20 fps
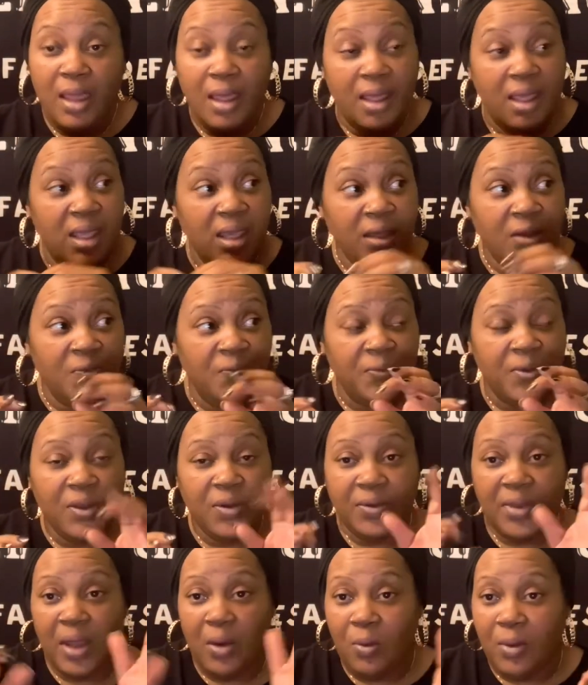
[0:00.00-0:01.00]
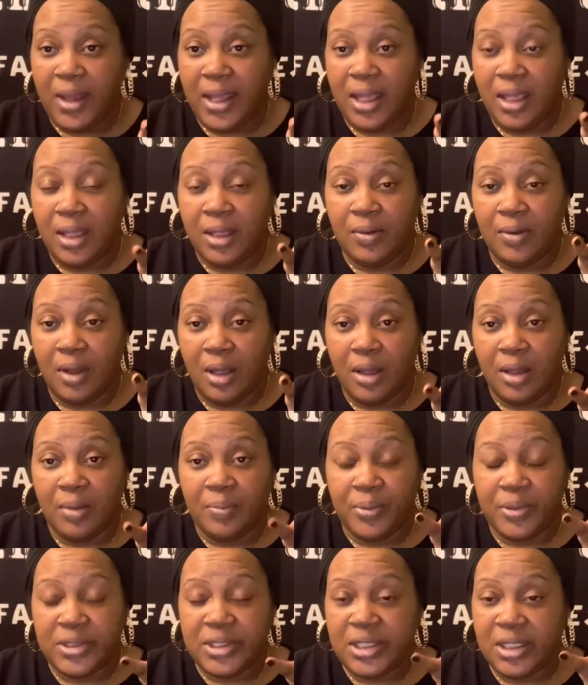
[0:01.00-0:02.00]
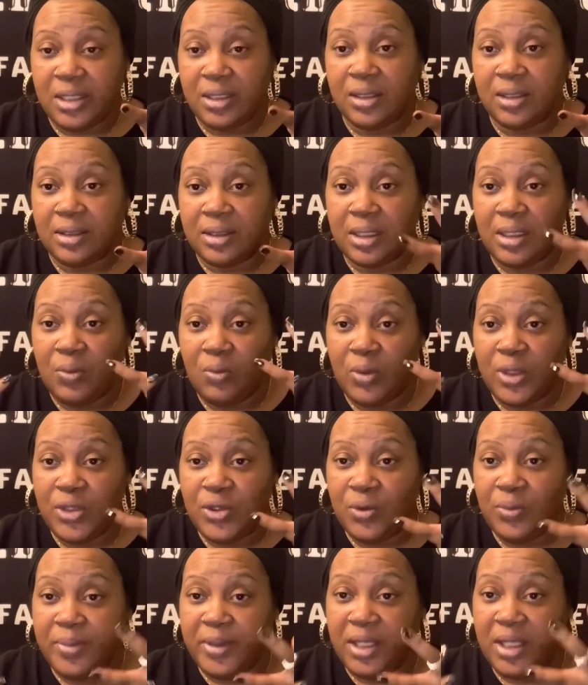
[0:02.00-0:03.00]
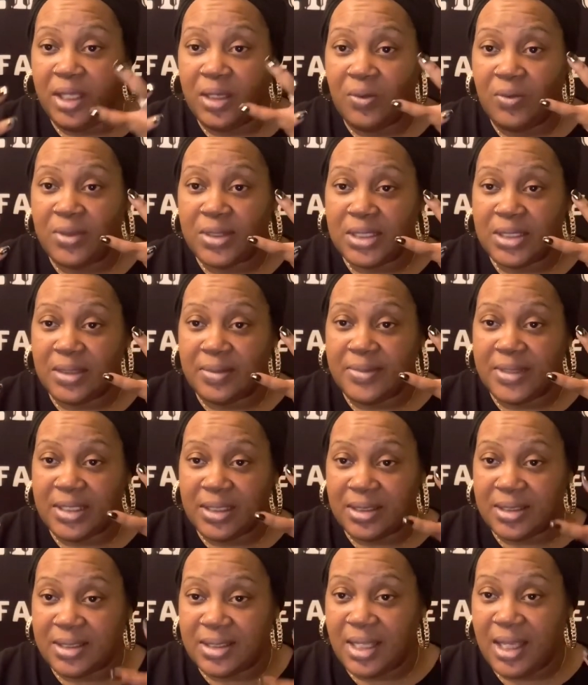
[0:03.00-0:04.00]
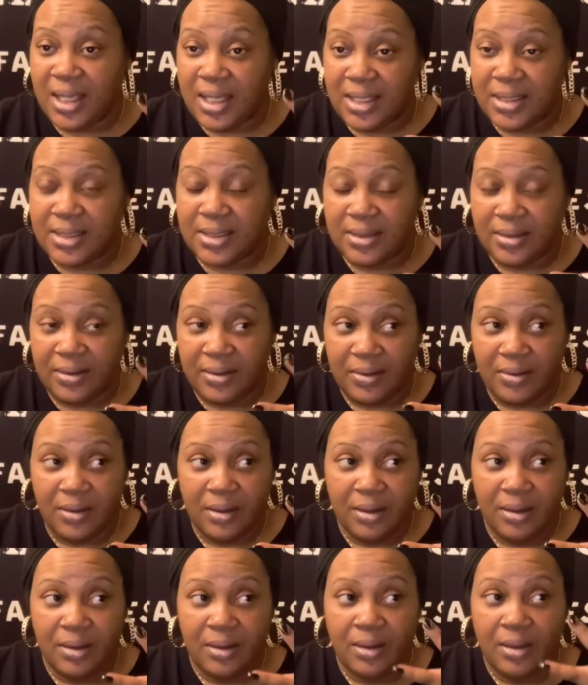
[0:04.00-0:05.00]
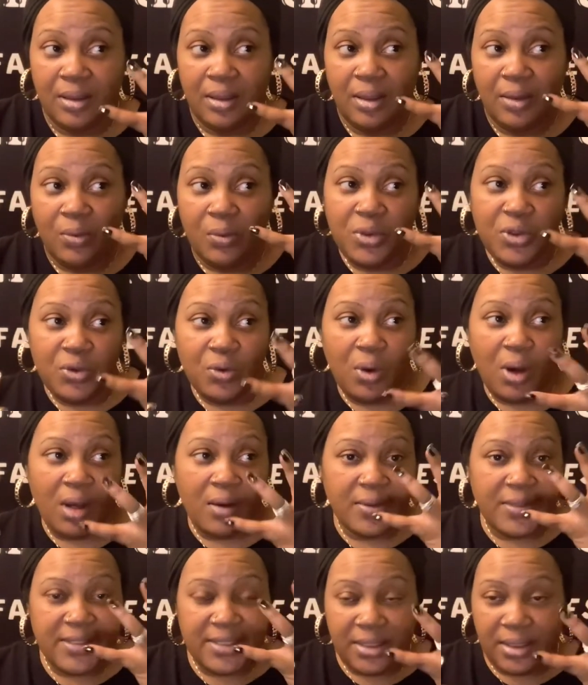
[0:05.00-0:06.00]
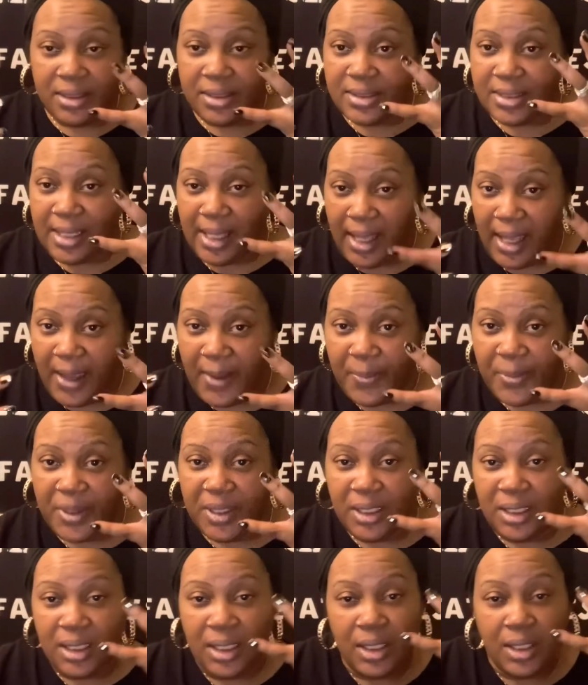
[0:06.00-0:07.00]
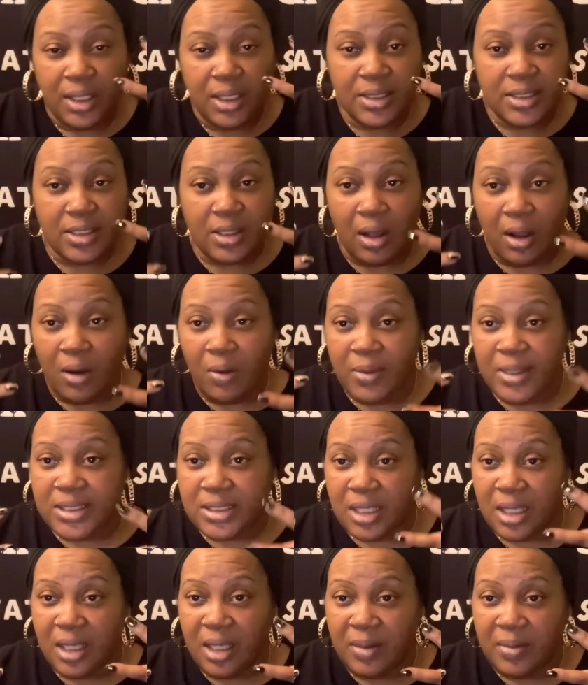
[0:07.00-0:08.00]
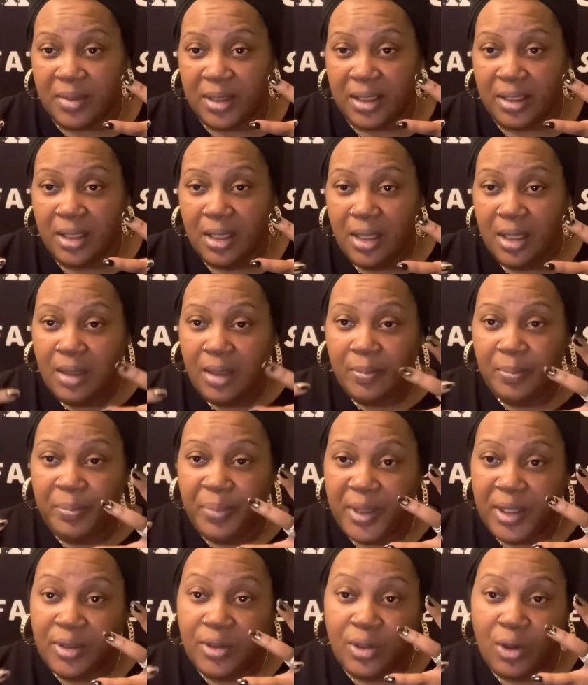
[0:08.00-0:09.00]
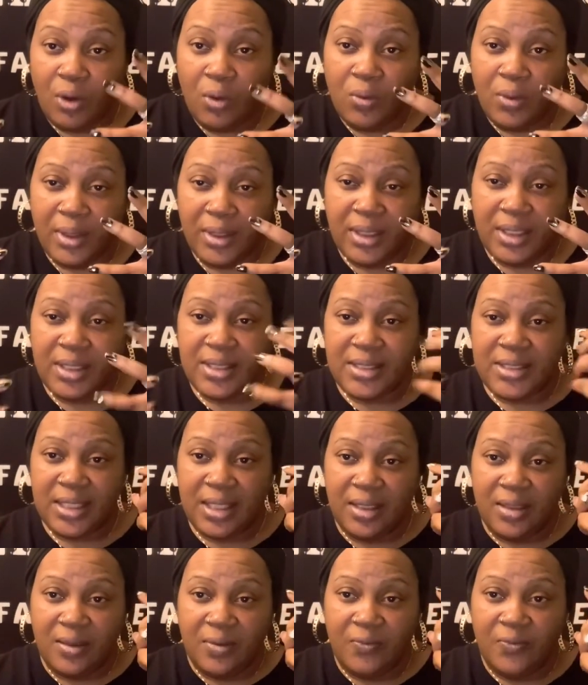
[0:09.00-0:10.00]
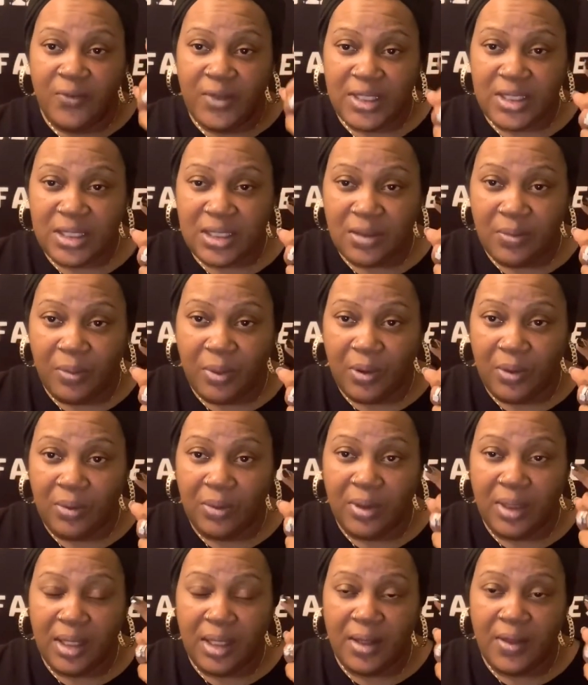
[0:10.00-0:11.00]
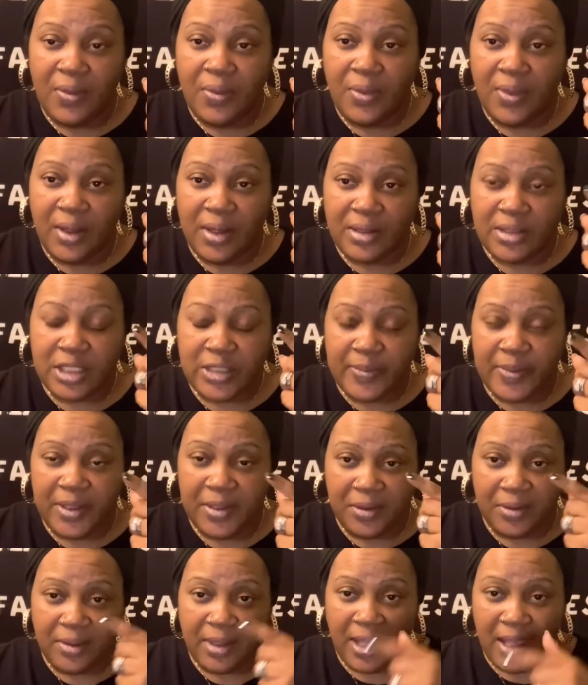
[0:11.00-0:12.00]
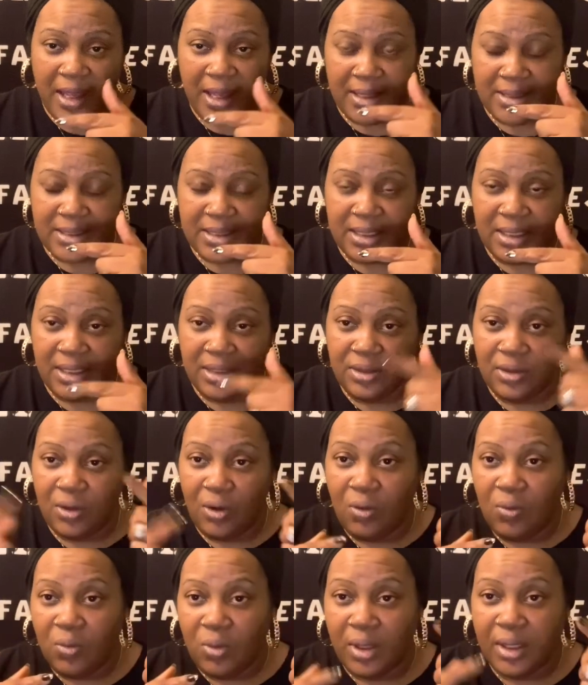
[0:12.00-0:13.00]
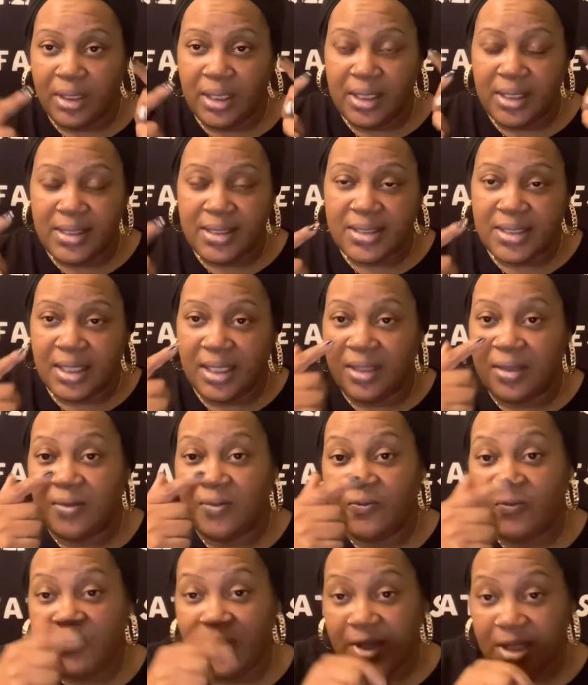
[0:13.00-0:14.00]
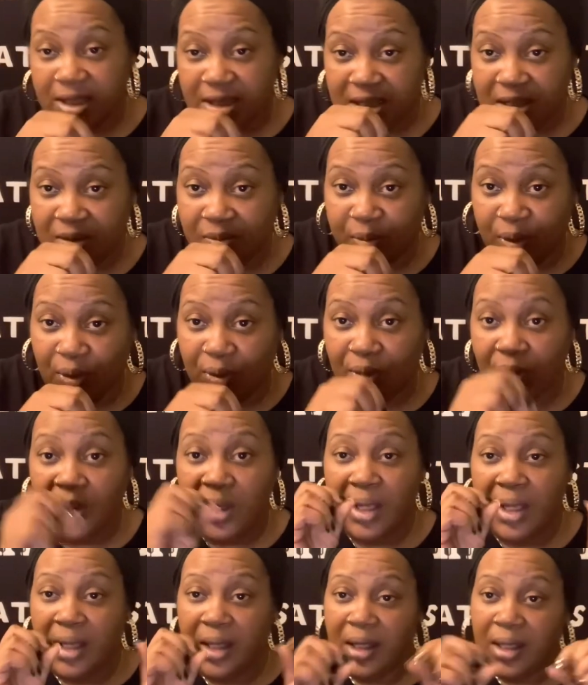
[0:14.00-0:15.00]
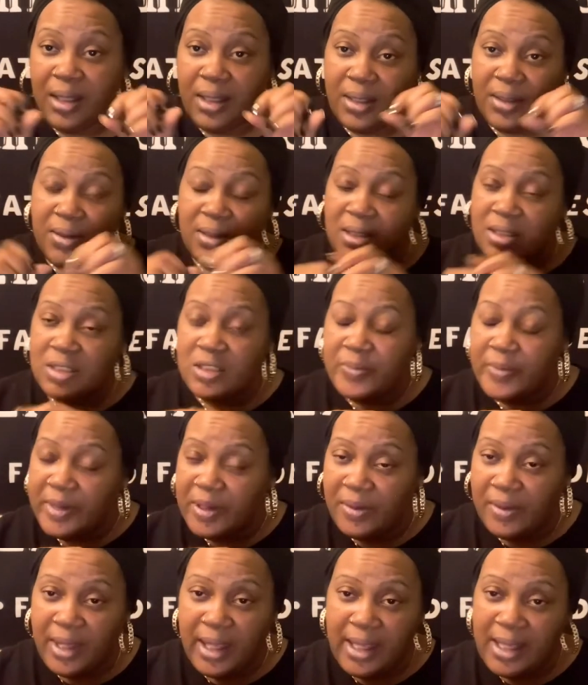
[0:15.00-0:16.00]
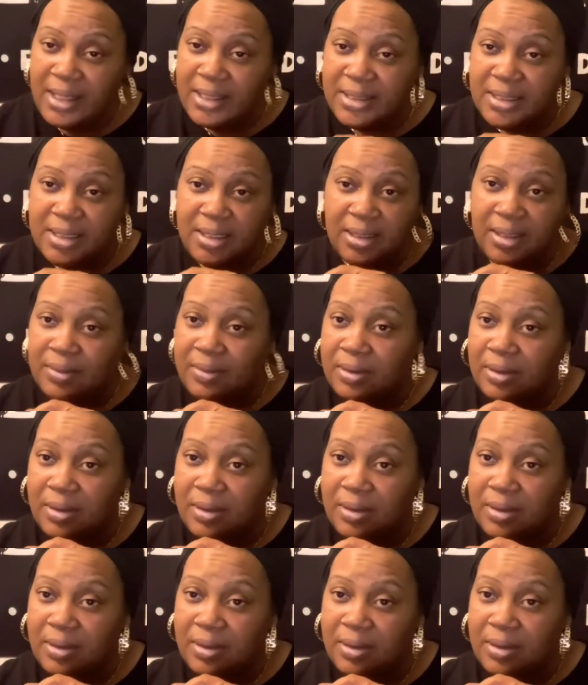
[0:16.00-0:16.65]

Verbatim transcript: It can feel that way, um, particularly when you begin with some success. When you always, it's happening and it's always coming. But no one is invisible in their spell casting. No one is invincible in their spell casting.